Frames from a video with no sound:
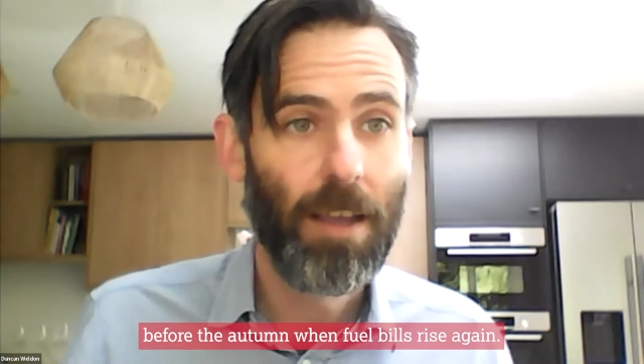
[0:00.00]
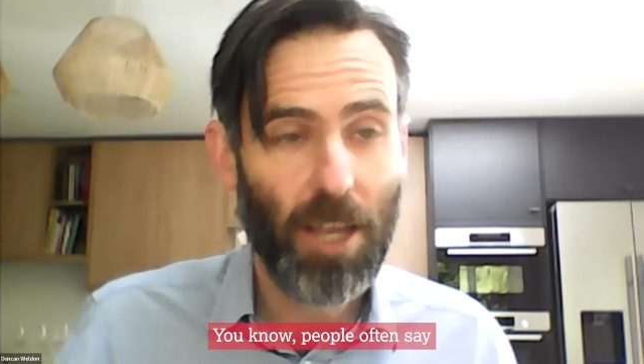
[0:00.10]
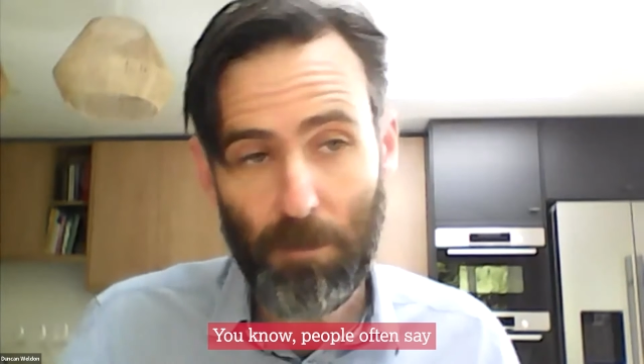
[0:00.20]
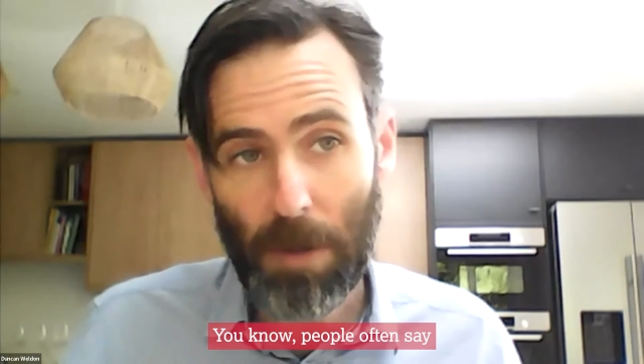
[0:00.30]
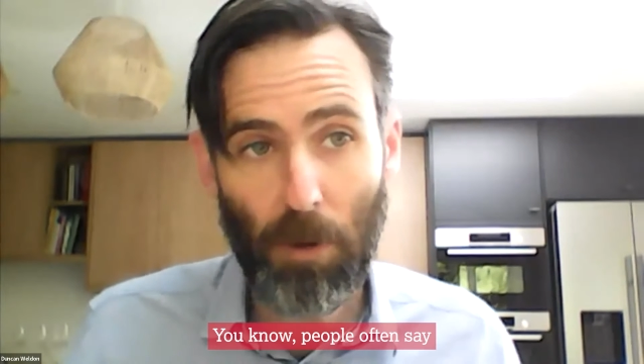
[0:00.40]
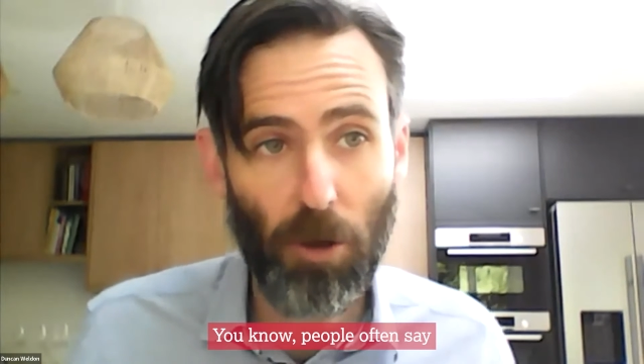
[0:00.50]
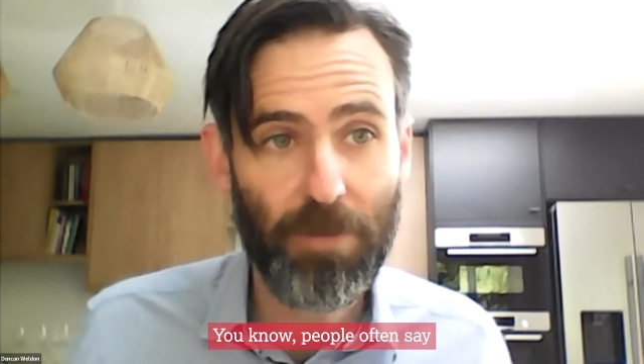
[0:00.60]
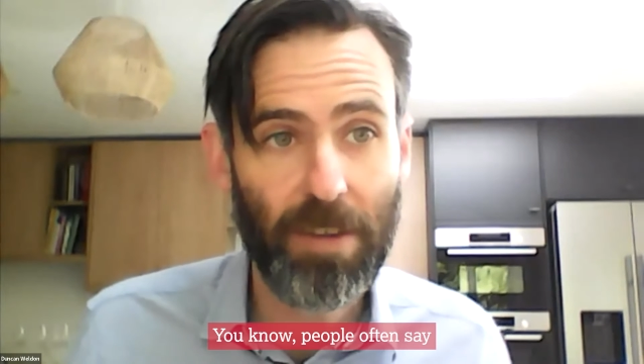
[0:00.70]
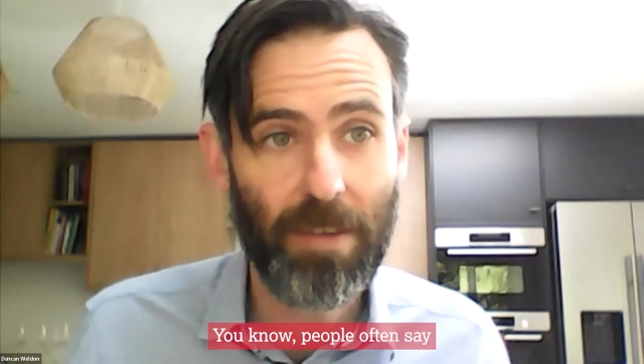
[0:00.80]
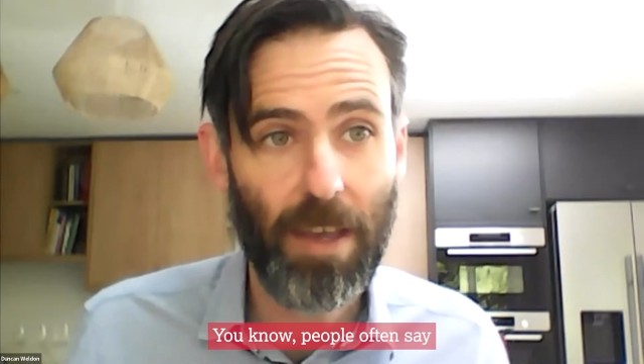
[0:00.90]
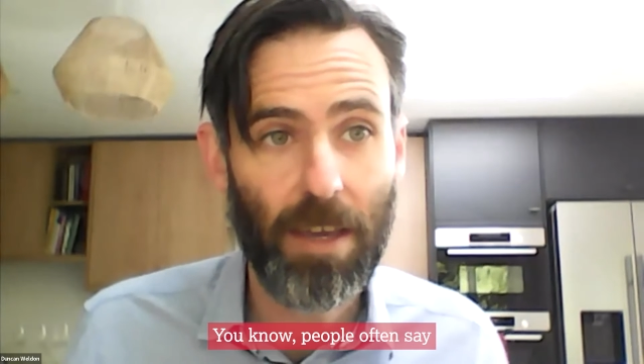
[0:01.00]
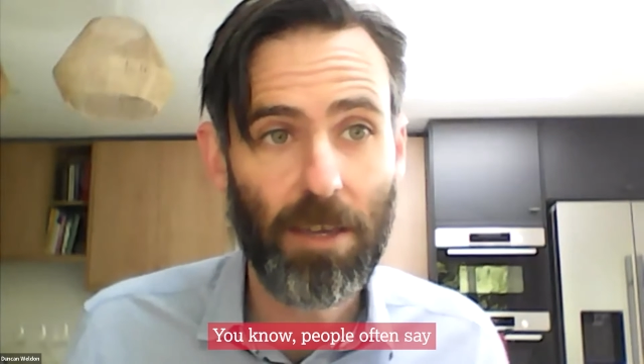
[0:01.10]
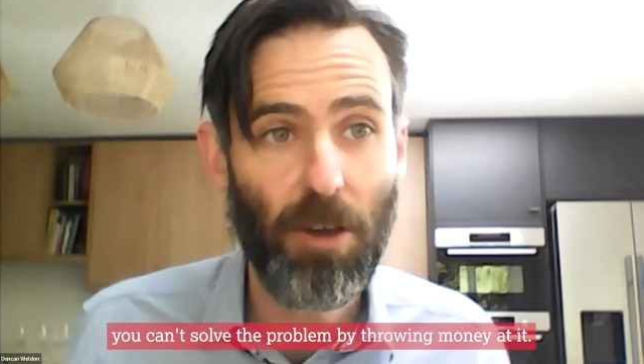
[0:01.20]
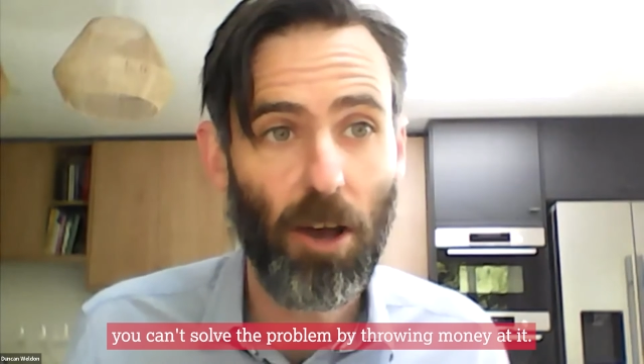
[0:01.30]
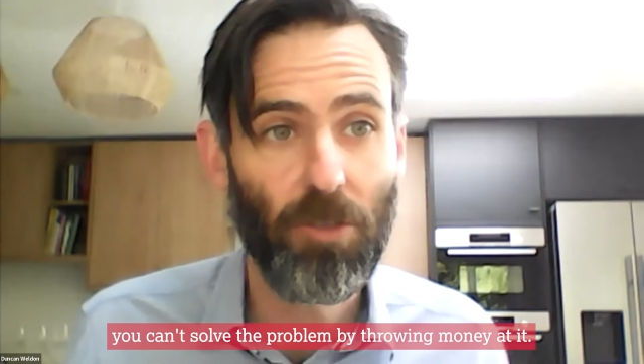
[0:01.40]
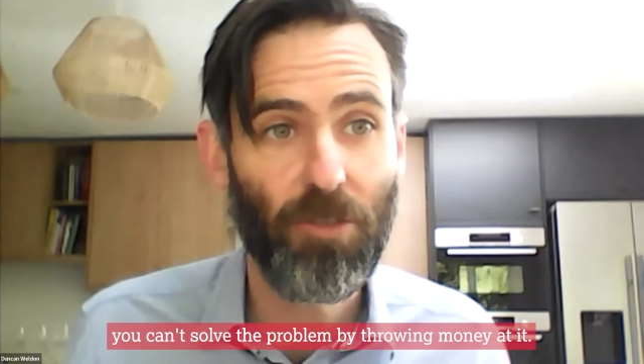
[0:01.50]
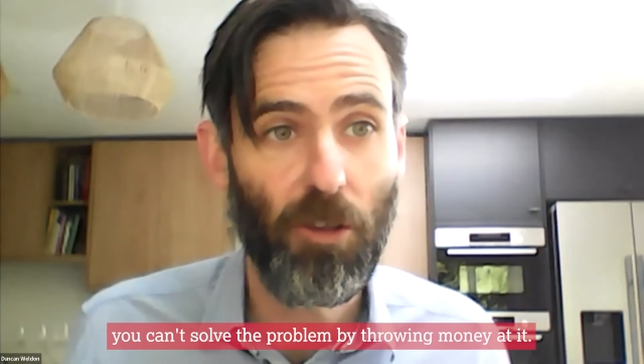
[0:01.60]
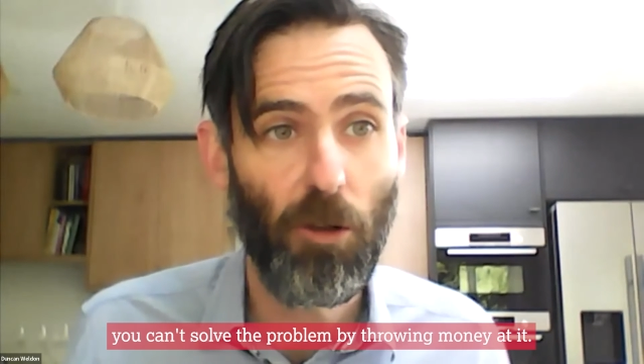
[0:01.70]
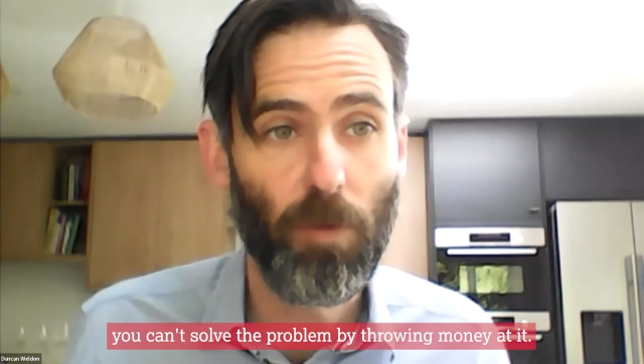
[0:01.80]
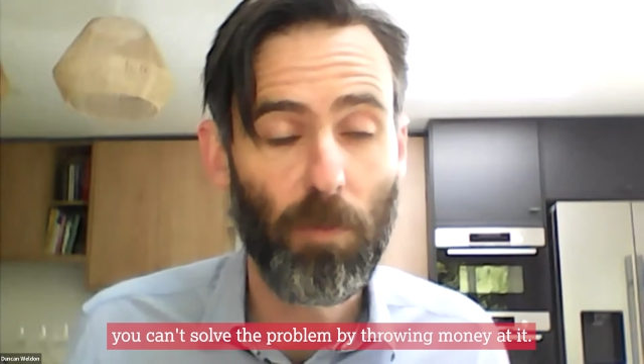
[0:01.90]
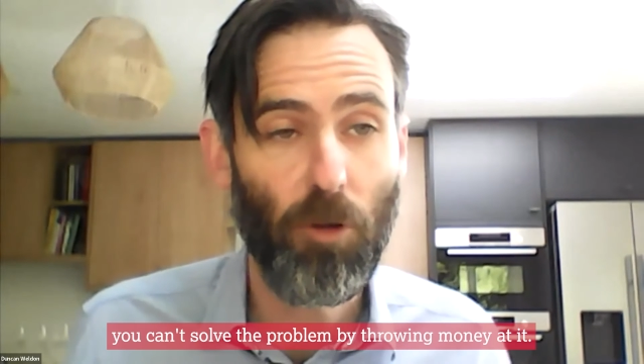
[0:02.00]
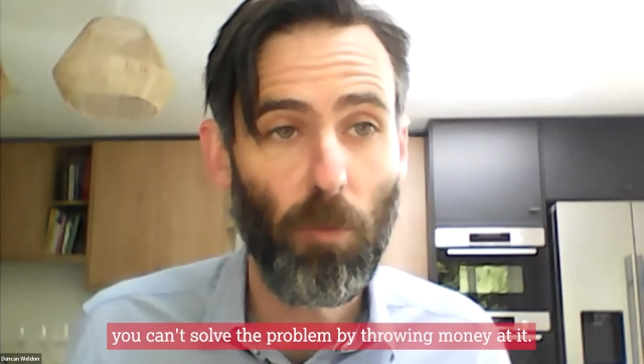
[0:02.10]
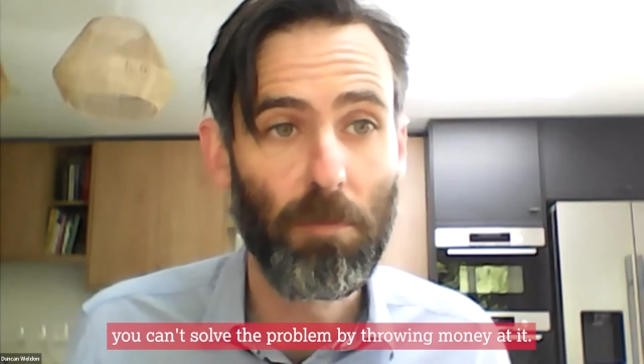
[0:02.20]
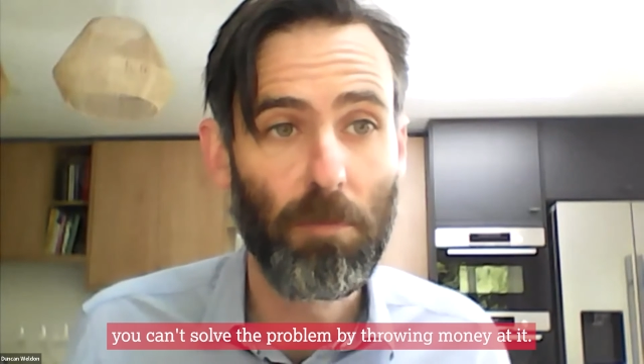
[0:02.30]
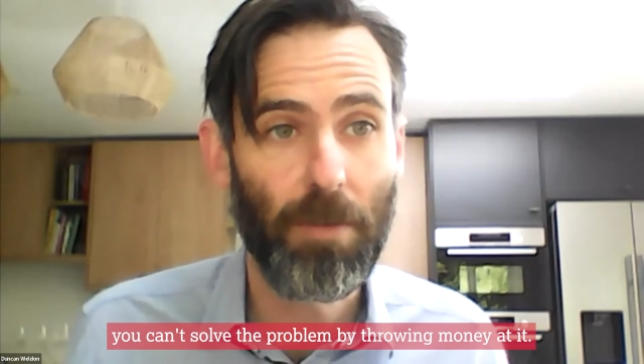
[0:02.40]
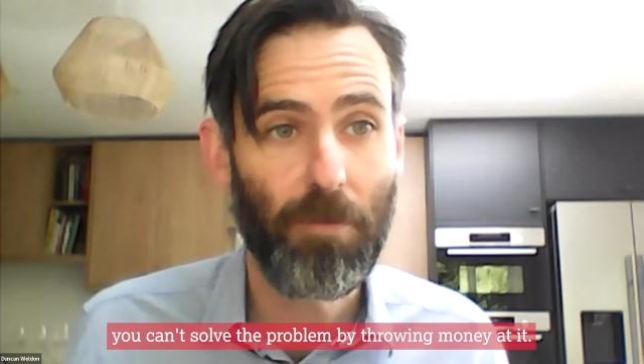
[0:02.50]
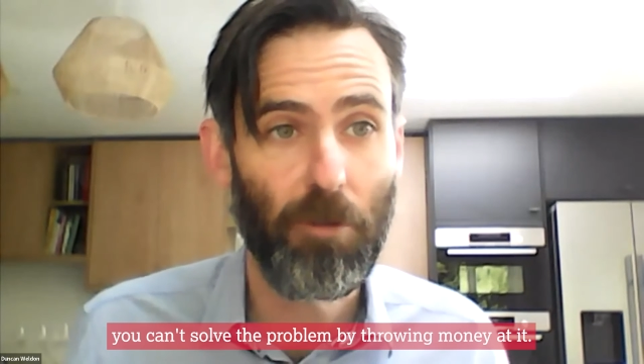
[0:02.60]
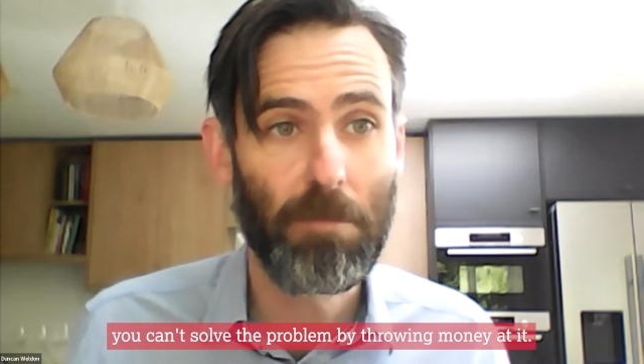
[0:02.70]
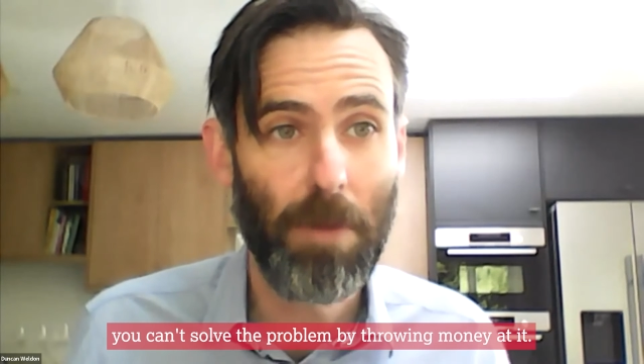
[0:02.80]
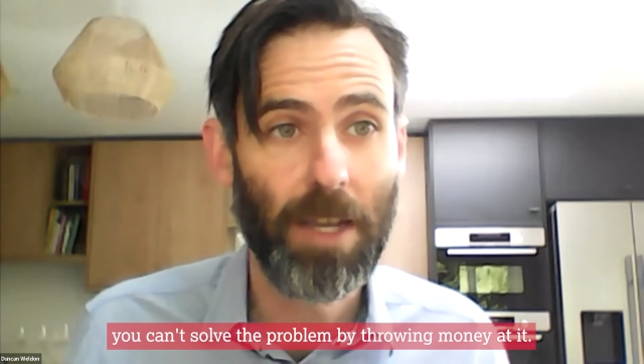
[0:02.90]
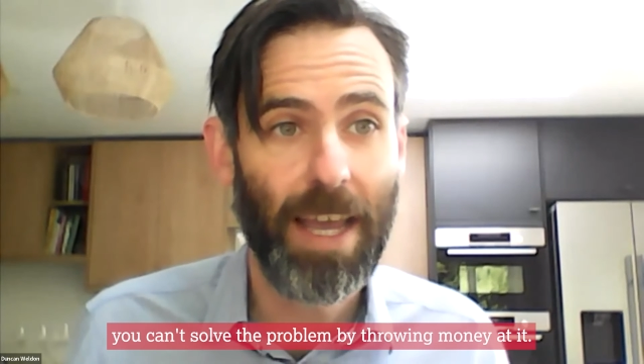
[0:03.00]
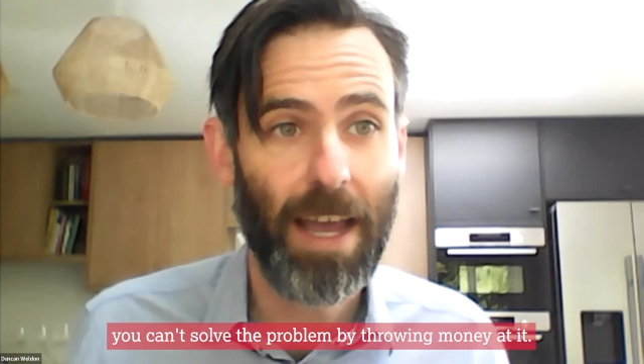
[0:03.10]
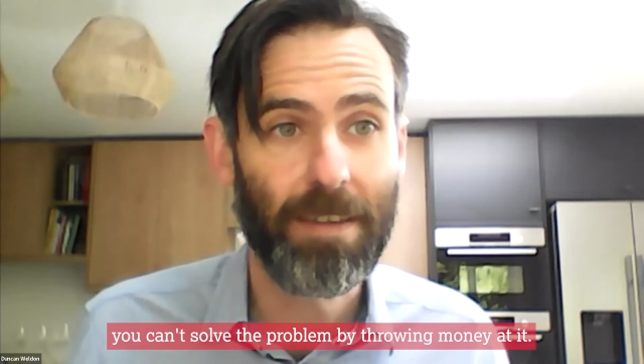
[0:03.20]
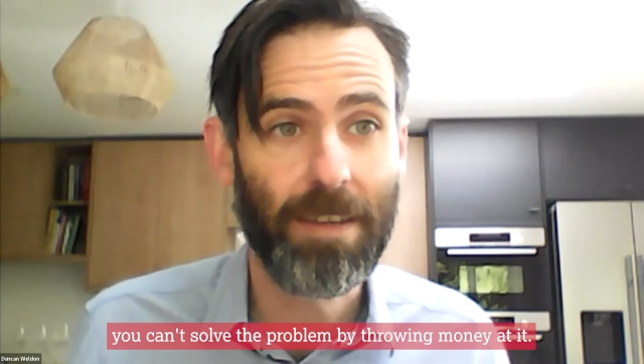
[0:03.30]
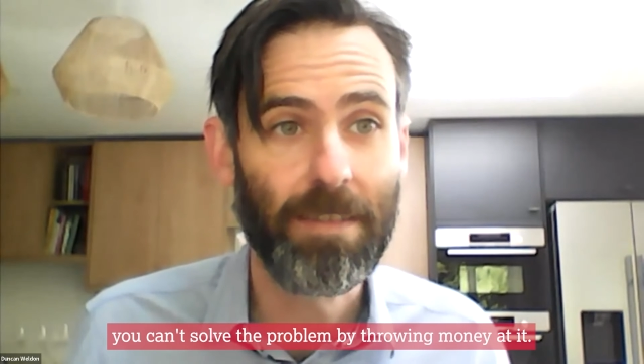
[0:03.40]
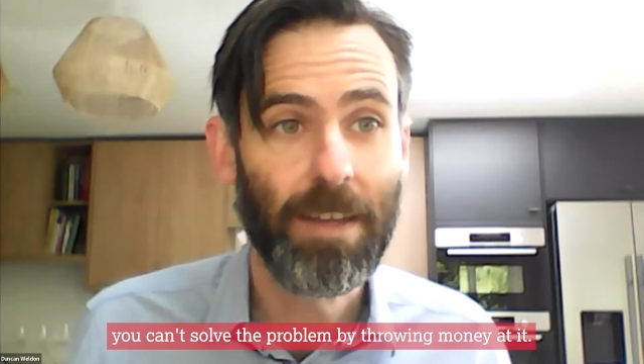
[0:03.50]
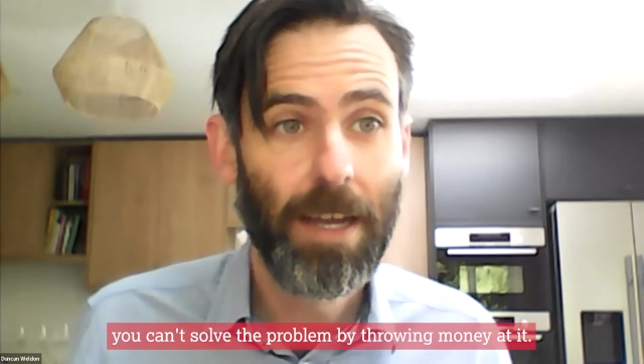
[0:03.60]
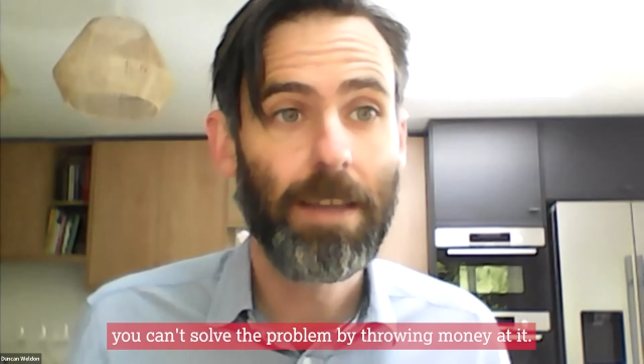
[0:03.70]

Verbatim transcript: You know, people often say you can't solve a problem by throwing money at it.